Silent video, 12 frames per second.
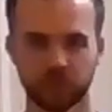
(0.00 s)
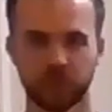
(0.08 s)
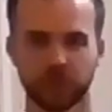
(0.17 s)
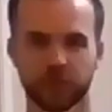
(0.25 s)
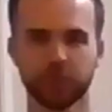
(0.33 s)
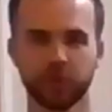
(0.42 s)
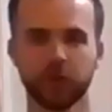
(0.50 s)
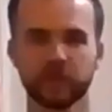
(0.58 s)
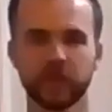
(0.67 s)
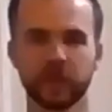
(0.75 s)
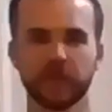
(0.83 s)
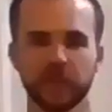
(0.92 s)
You'll notice
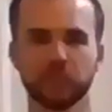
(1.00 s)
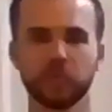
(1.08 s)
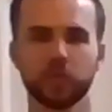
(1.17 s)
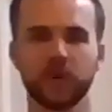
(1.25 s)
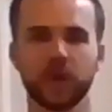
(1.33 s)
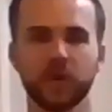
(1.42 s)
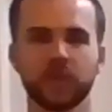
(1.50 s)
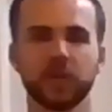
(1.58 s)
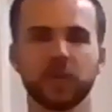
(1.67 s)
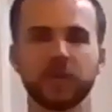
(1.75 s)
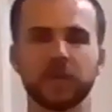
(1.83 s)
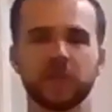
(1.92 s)
I let them move a
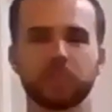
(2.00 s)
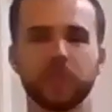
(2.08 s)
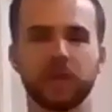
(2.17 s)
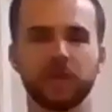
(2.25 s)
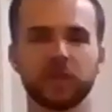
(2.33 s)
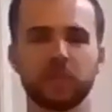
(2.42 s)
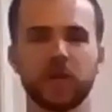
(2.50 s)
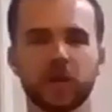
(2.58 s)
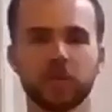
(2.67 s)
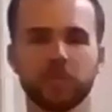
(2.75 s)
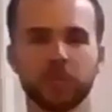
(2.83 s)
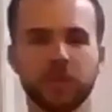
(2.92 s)
little bit in space. I'm not
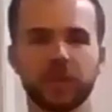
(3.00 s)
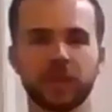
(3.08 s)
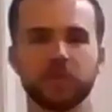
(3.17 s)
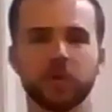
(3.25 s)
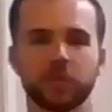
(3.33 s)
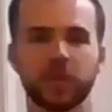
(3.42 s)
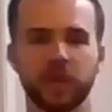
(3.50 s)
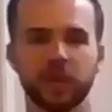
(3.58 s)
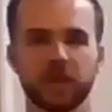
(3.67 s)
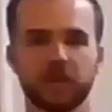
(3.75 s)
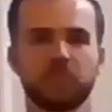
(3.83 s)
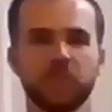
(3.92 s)
completely
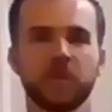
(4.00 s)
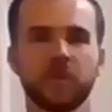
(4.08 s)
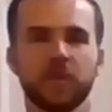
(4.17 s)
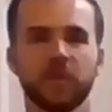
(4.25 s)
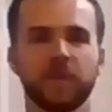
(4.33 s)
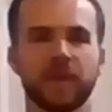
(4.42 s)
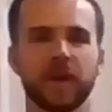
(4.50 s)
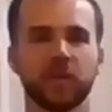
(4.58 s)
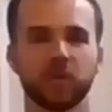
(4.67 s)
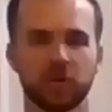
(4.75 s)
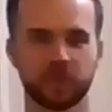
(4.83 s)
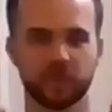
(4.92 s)
rotating. That
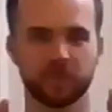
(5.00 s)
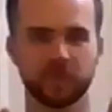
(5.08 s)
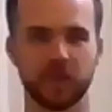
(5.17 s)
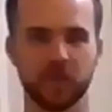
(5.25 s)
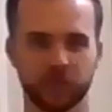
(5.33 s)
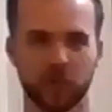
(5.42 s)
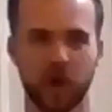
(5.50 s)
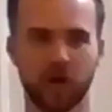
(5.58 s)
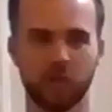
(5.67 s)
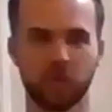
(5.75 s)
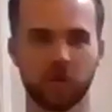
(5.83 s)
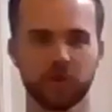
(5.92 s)
hurts. That looks
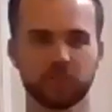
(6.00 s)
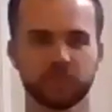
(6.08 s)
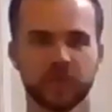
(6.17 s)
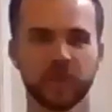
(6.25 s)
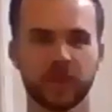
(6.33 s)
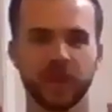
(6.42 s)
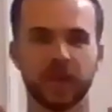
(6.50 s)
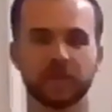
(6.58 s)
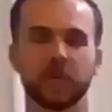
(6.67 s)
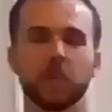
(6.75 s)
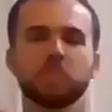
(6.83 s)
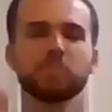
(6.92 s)
awkward. It's
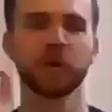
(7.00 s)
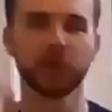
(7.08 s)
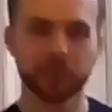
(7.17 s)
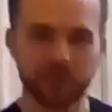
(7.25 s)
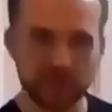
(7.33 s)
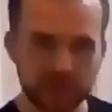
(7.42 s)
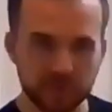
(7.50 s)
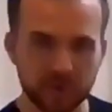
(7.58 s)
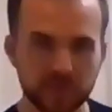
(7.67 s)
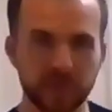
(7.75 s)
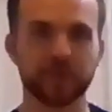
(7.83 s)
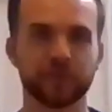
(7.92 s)
mostly
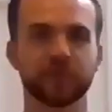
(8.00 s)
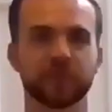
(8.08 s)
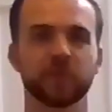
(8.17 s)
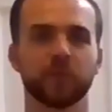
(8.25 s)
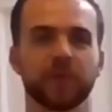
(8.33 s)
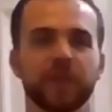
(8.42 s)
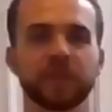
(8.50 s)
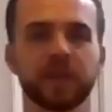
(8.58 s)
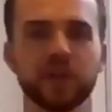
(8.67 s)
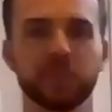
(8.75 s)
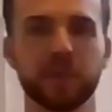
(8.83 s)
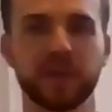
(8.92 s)
rotation with a
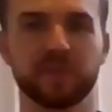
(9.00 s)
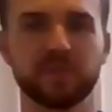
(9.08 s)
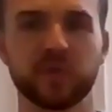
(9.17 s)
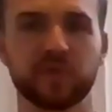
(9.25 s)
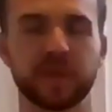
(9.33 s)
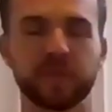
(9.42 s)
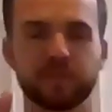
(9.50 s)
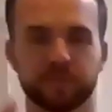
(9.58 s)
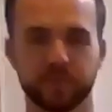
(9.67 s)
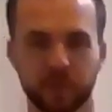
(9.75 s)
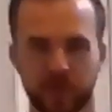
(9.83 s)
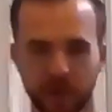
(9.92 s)
little bit of movement,
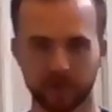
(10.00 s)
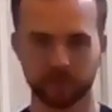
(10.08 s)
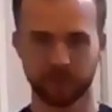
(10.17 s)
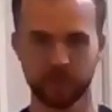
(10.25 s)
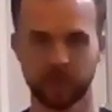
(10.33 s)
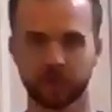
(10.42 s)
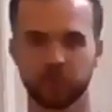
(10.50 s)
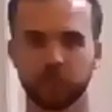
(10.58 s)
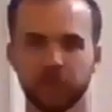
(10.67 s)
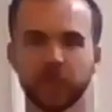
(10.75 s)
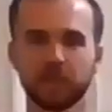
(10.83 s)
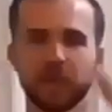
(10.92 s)
okay? So we're
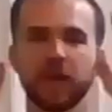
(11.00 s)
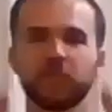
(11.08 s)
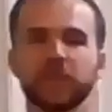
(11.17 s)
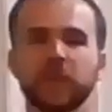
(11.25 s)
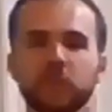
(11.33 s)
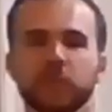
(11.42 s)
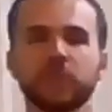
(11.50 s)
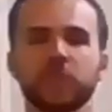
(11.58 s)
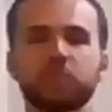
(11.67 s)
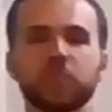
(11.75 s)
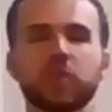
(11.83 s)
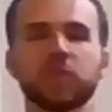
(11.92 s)
thinking about everything we
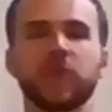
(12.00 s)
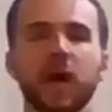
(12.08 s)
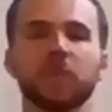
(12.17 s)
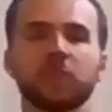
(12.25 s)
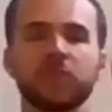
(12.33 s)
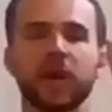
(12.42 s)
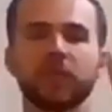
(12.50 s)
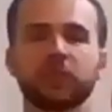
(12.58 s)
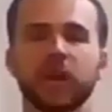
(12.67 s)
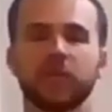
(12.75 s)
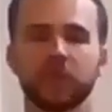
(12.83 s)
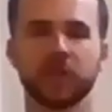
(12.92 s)
just broke down with natural
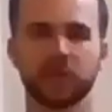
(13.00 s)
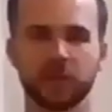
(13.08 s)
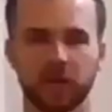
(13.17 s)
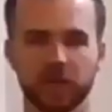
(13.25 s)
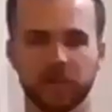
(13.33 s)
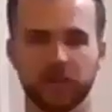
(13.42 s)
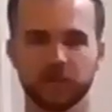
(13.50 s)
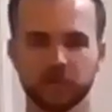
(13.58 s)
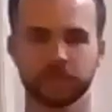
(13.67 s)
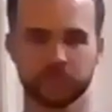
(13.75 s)
gravity conducting.